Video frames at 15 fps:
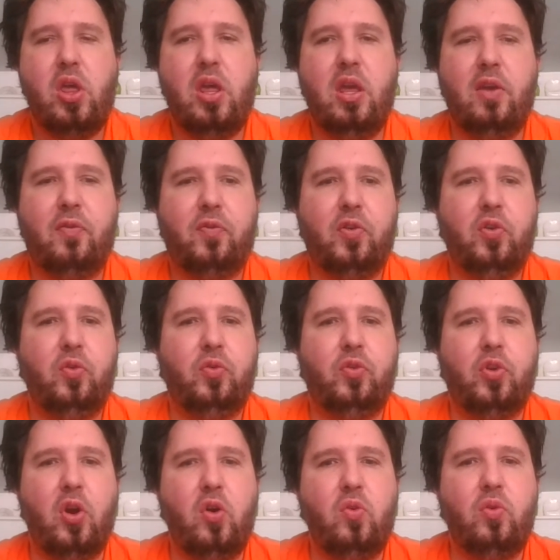if you
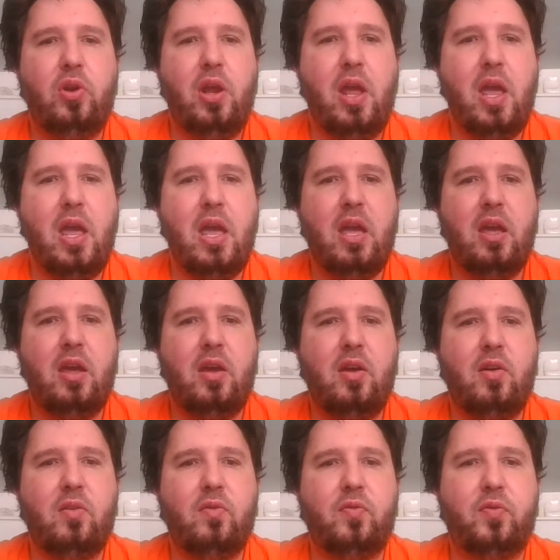don't
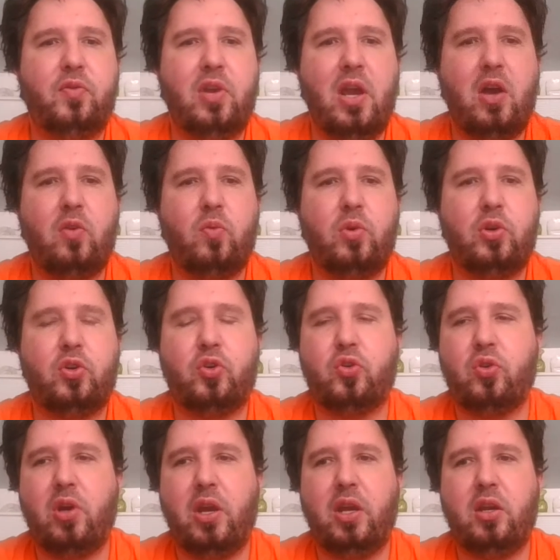have Downward
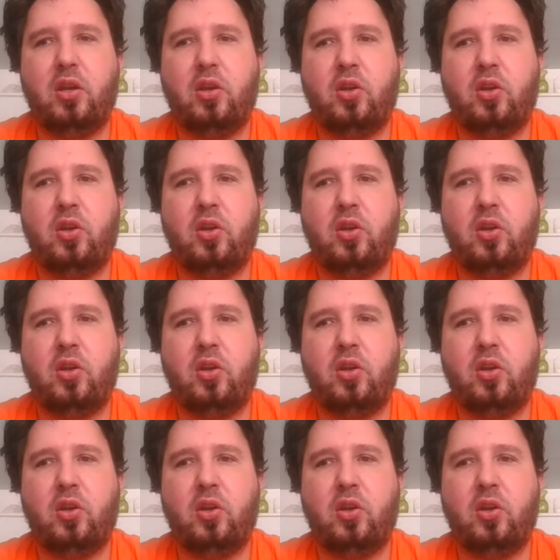Strike,